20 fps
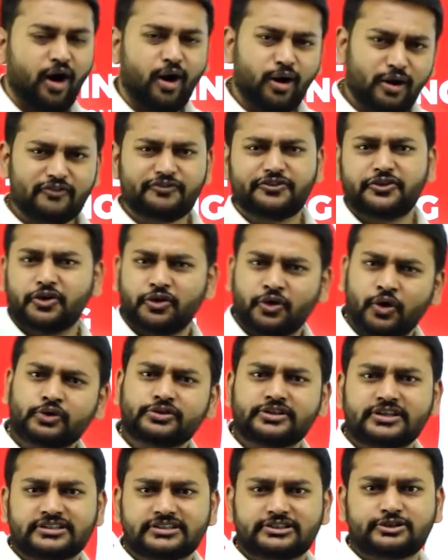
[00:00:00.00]
all of you know
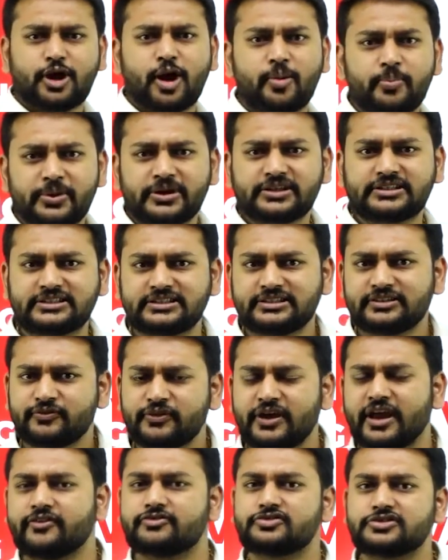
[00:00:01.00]
this topics.
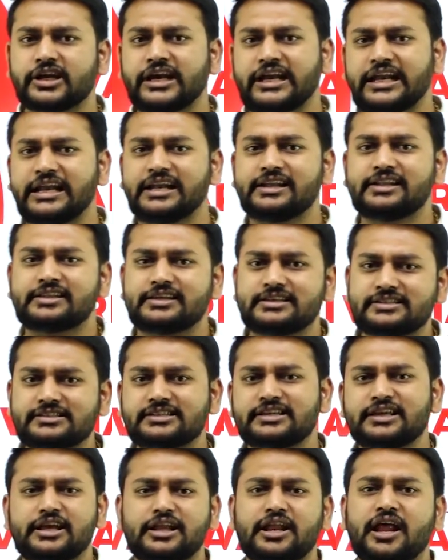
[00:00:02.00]
We have studied this
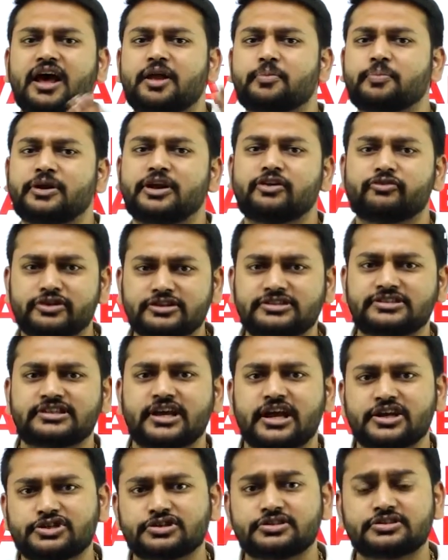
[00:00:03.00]
in our previous
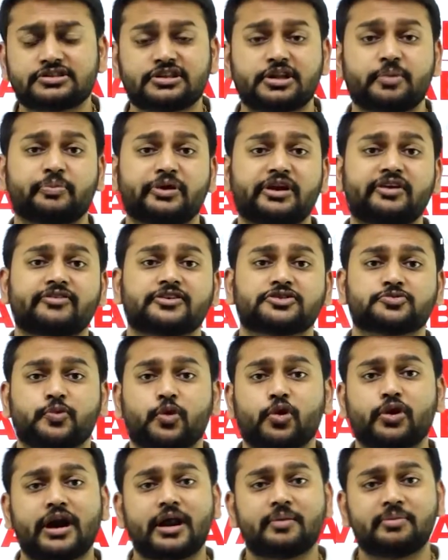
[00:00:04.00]
sessions in the previous
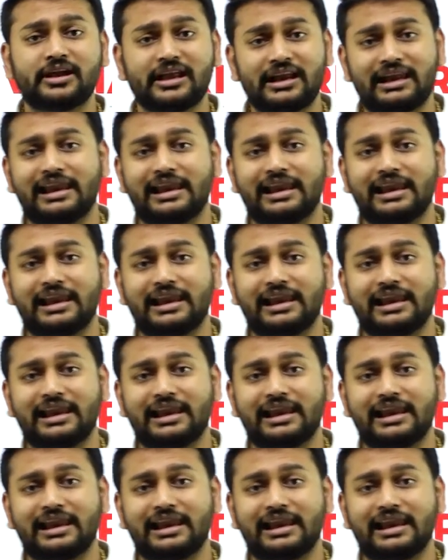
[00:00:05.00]
programming